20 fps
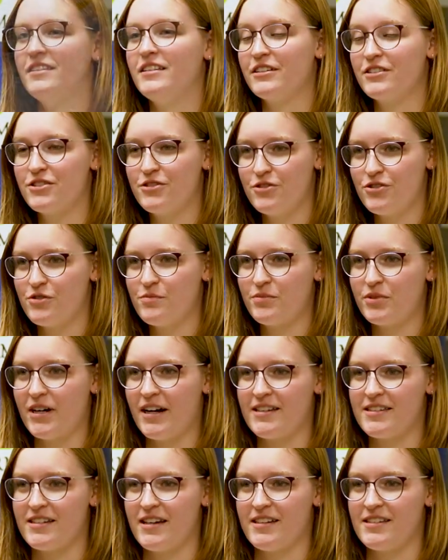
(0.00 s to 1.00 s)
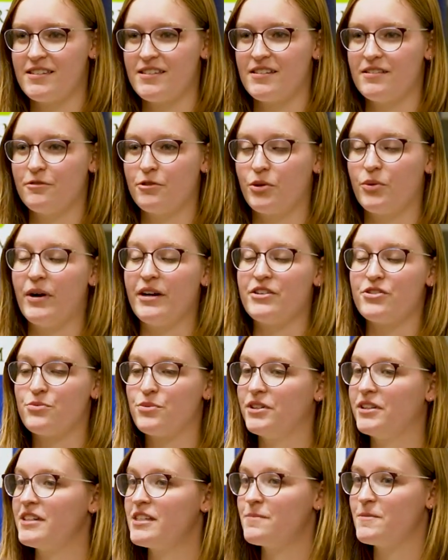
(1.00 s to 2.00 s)
The extrusion process requires
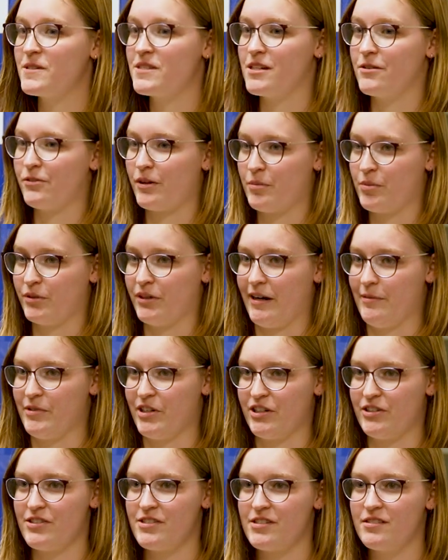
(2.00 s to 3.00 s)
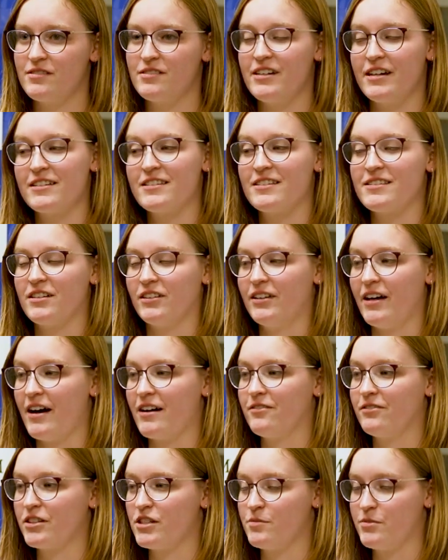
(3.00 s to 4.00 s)
really specific parameters. It takes us a
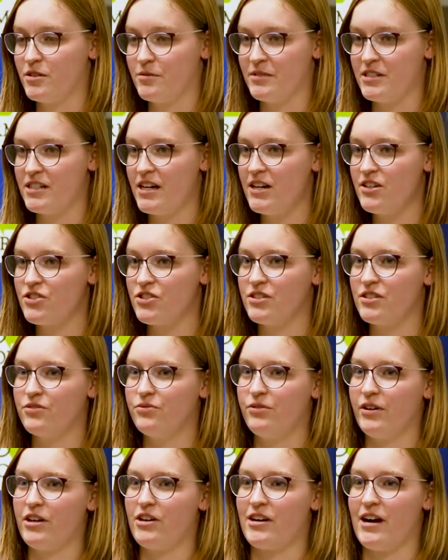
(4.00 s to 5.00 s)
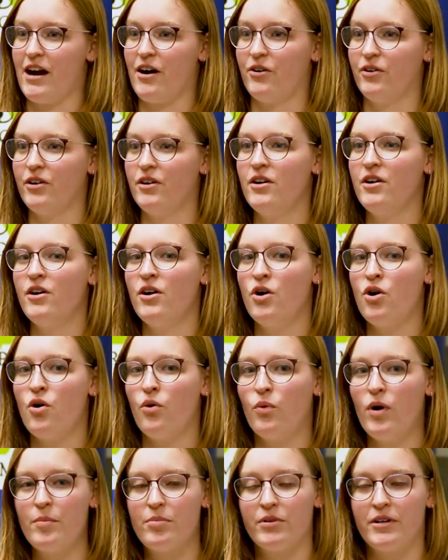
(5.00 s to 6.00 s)
lot of experimentation to figure out
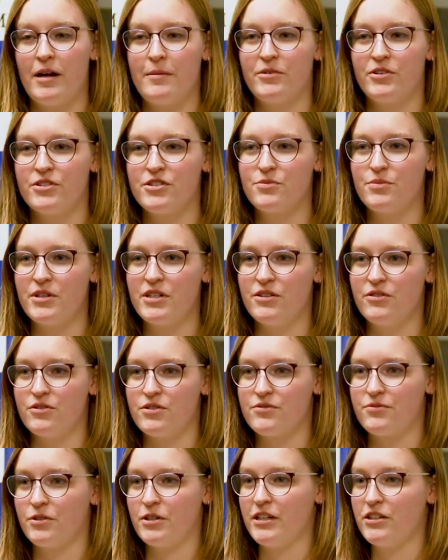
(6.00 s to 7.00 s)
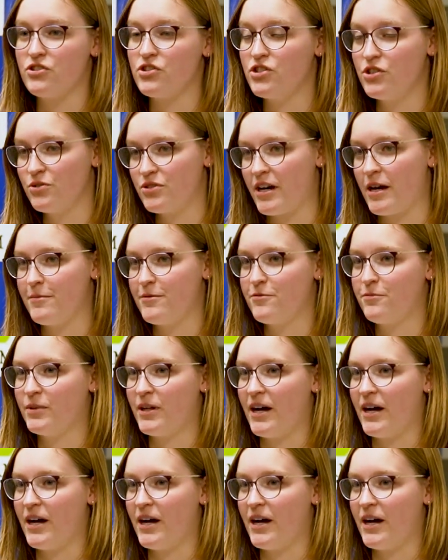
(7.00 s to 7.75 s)
what parameters we use for each new type of